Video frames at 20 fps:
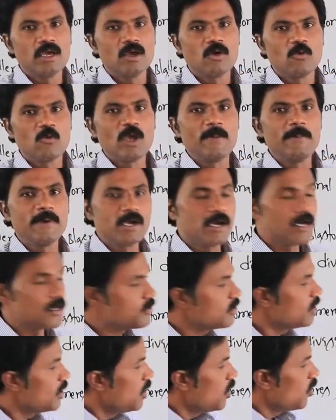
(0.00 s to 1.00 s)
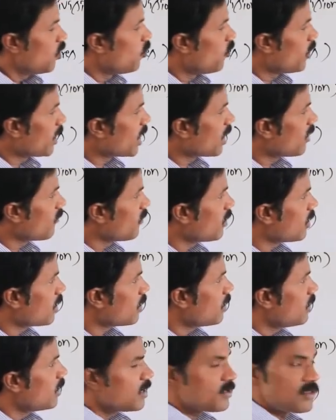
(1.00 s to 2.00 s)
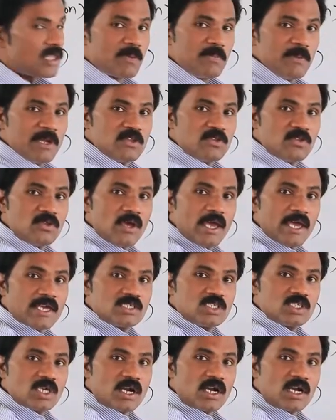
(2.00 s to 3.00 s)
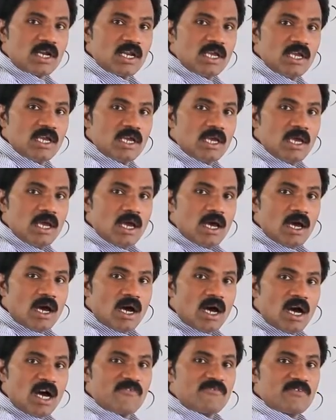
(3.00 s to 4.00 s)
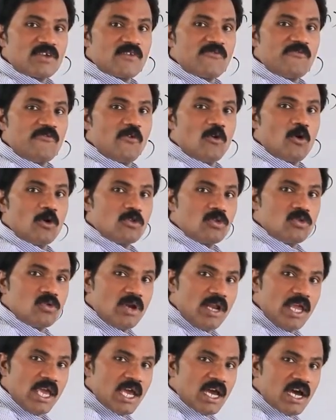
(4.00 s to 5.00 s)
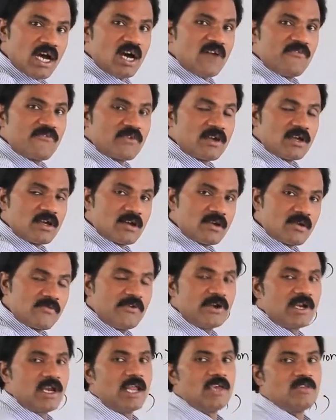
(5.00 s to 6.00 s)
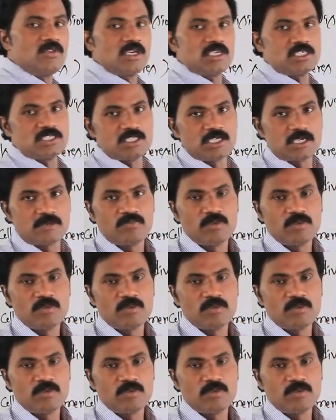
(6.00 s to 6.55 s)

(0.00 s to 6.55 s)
Why? Because whenever, that means exactly after fourth day after fertilization,